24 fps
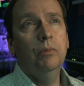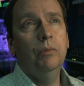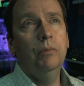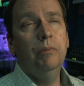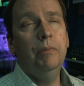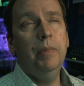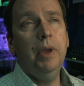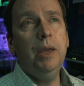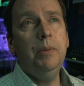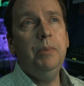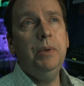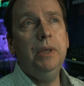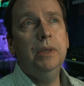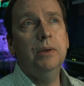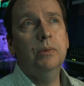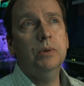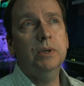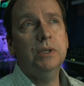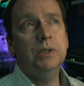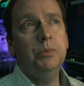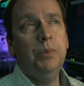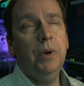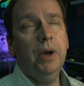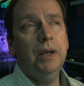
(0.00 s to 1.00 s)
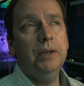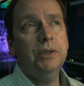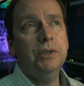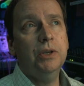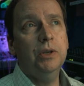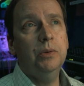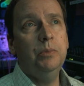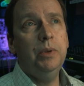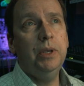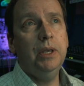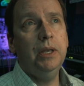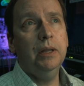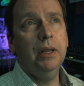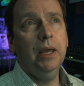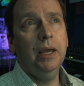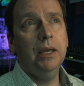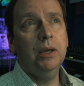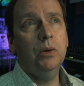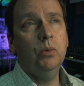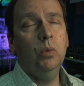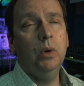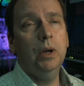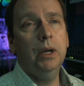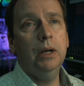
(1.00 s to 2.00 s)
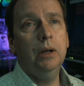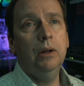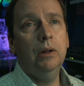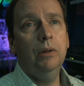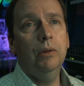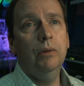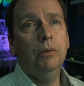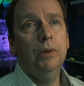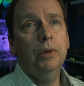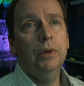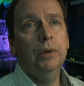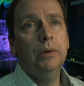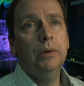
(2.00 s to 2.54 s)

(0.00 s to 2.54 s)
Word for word: maybe the response could be like, well,